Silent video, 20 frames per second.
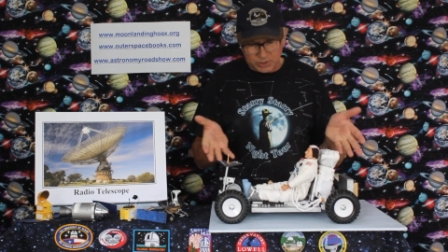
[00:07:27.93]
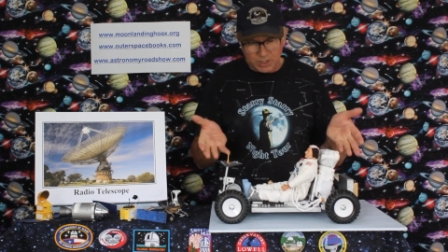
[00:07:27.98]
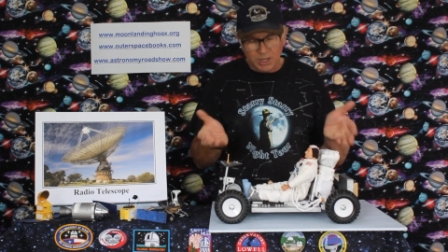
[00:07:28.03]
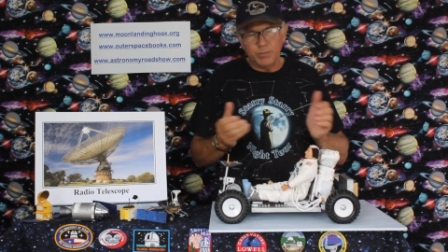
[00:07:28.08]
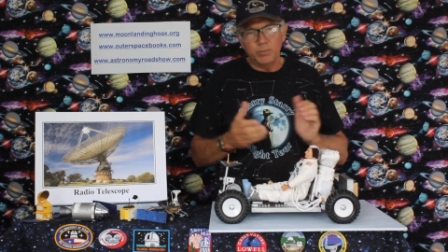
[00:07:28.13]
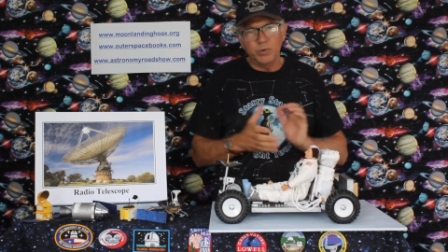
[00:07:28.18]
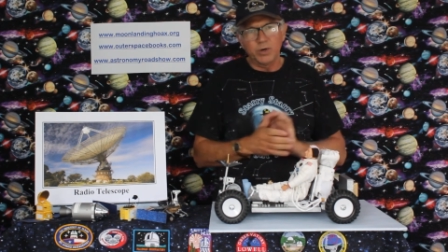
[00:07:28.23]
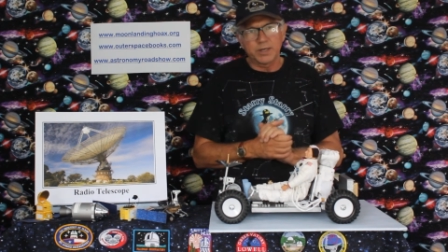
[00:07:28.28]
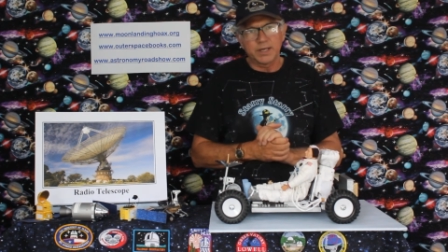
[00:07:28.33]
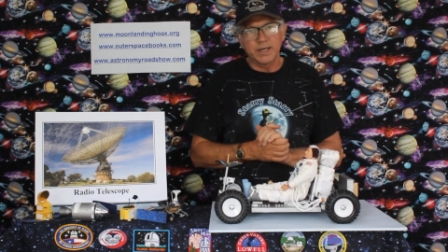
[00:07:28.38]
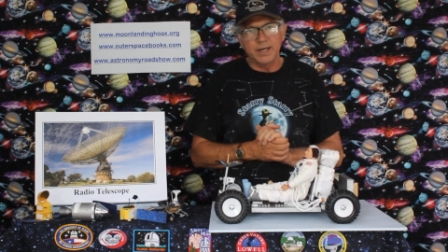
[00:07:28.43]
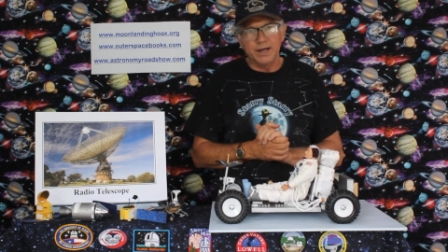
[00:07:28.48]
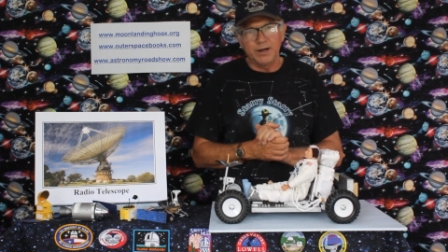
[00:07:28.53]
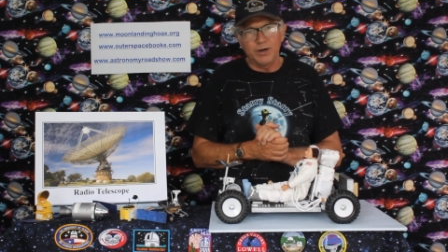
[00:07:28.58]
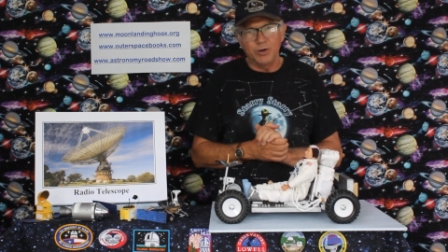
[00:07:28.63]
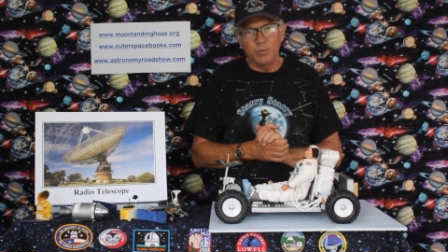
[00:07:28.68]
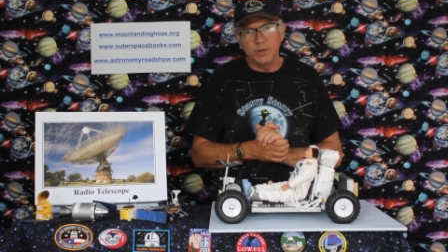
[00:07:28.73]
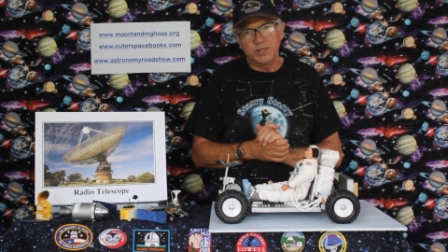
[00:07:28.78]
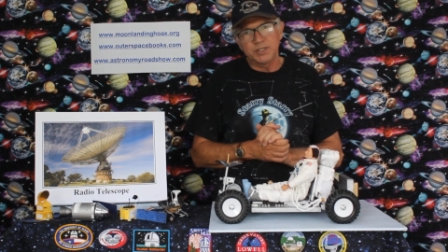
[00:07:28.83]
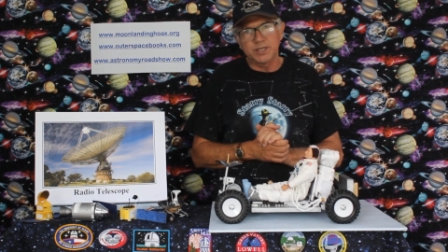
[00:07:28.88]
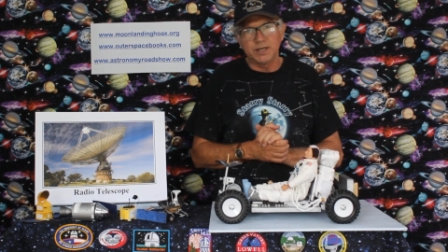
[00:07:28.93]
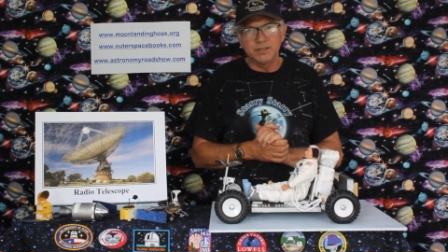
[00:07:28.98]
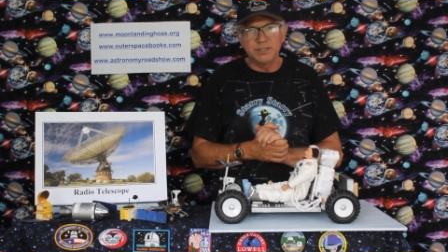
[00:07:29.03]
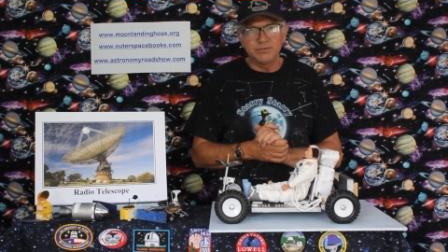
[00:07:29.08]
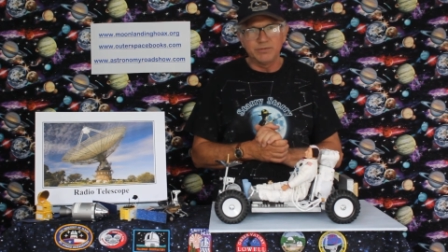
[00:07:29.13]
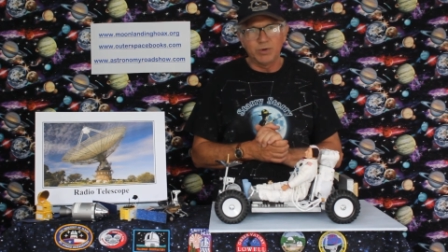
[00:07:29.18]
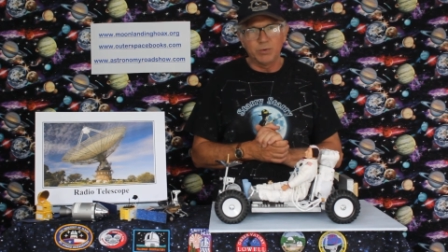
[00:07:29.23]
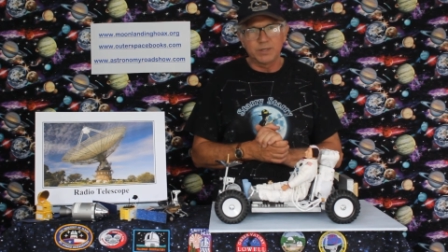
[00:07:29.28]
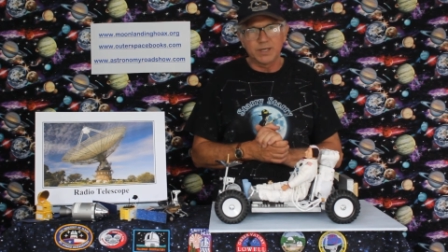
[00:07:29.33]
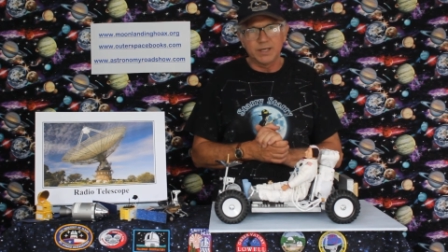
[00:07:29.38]
can't work it out when
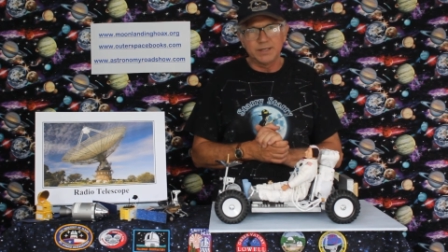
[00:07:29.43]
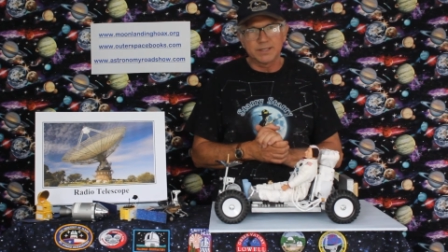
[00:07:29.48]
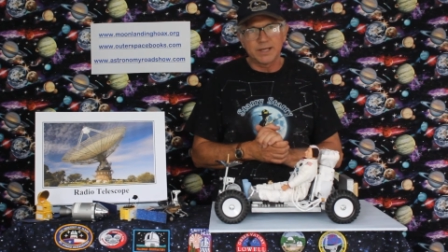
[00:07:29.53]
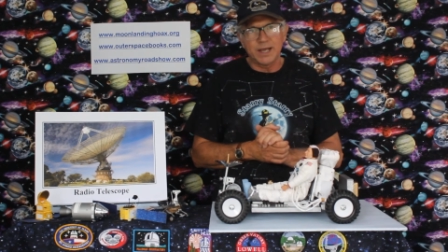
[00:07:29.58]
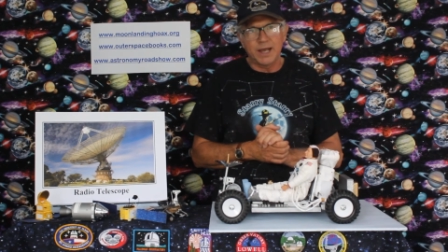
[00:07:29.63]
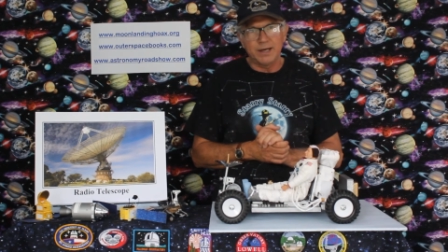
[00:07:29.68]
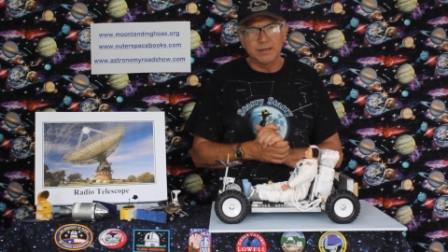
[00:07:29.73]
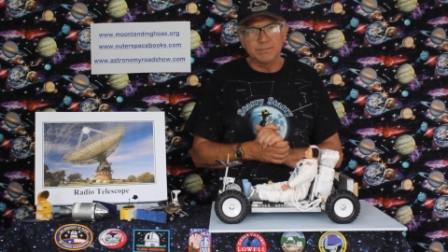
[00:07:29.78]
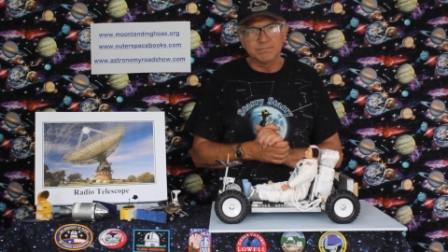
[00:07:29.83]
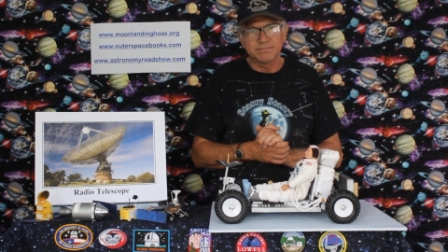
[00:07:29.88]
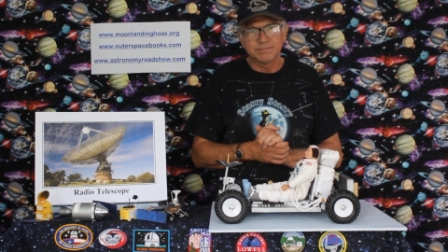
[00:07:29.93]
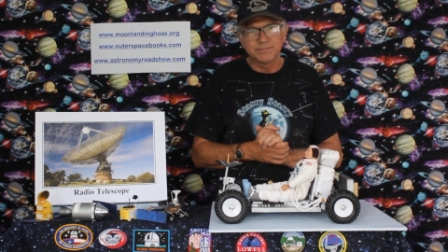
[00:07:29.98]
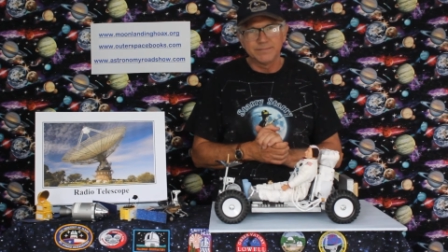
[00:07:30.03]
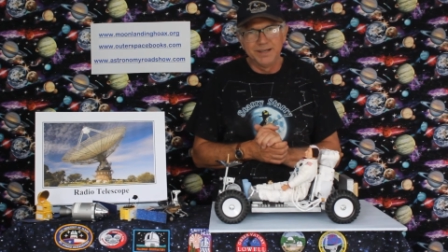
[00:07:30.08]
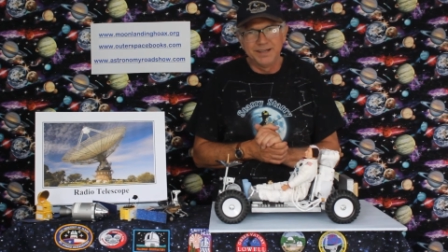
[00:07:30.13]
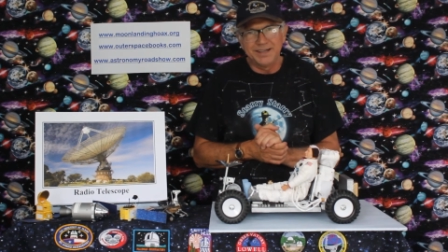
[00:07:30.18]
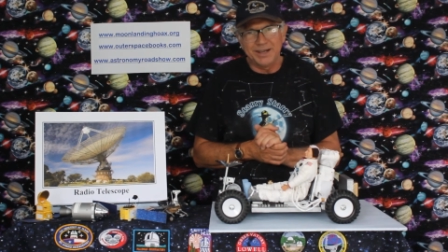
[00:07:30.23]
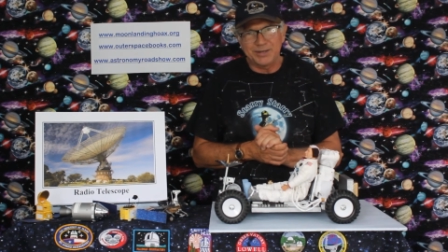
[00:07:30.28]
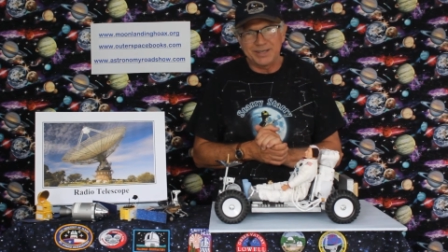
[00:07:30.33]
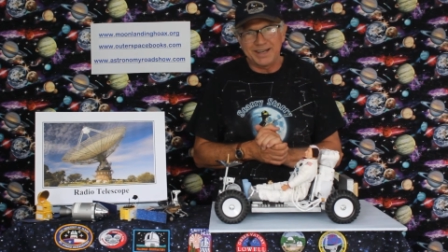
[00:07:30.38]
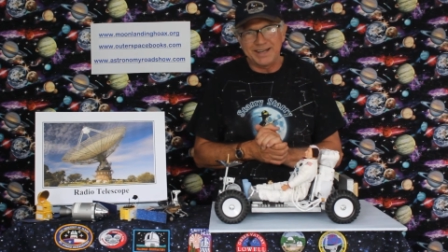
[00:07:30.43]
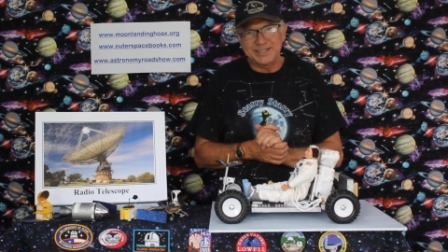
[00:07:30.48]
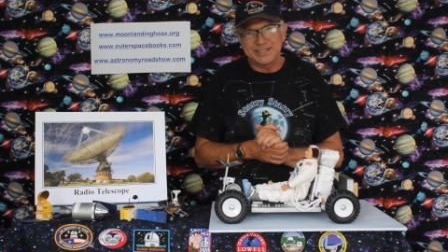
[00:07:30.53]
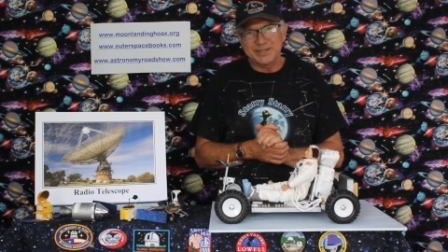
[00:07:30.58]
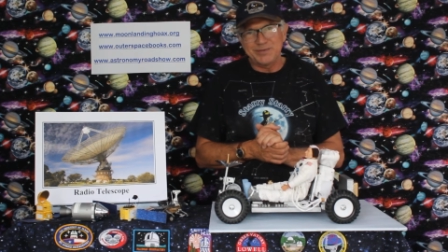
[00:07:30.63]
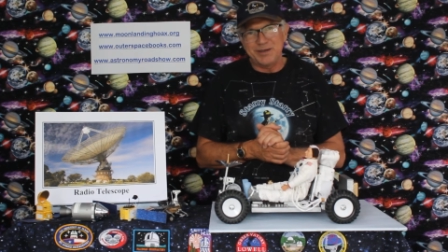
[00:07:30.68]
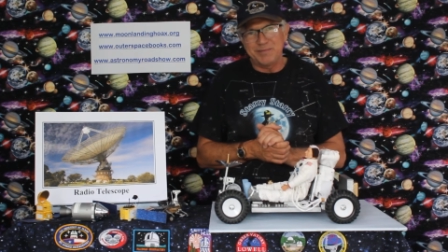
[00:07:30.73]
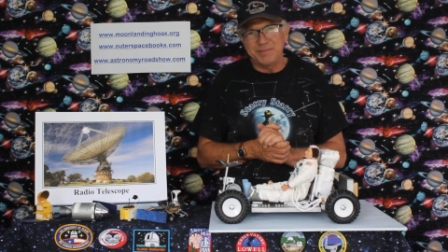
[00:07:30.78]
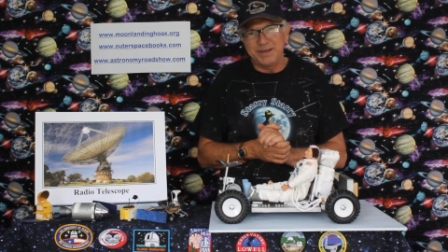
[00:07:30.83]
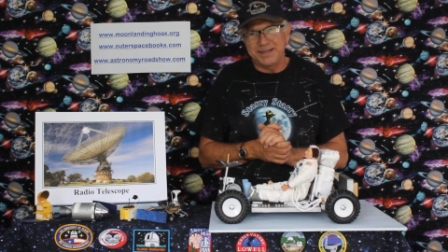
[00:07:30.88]
10-year-old kids can. Okay, see
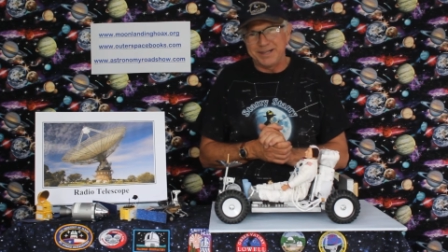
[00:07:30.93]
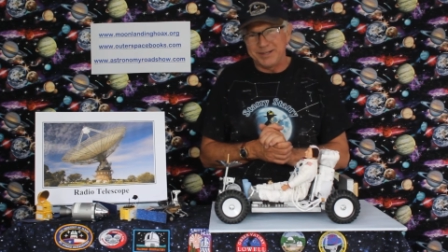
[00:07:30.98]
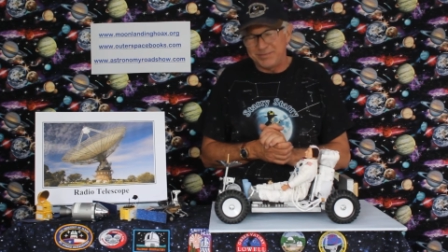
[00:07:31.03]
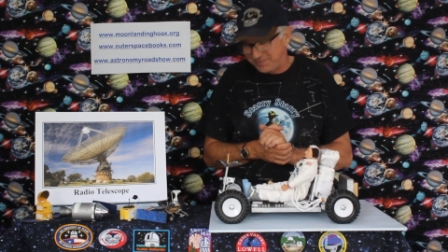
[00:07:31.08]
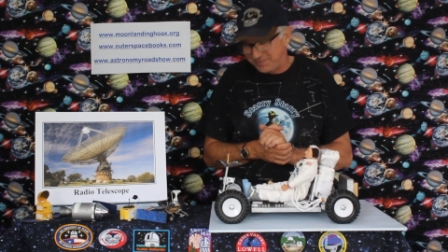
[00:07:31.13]
what I mean?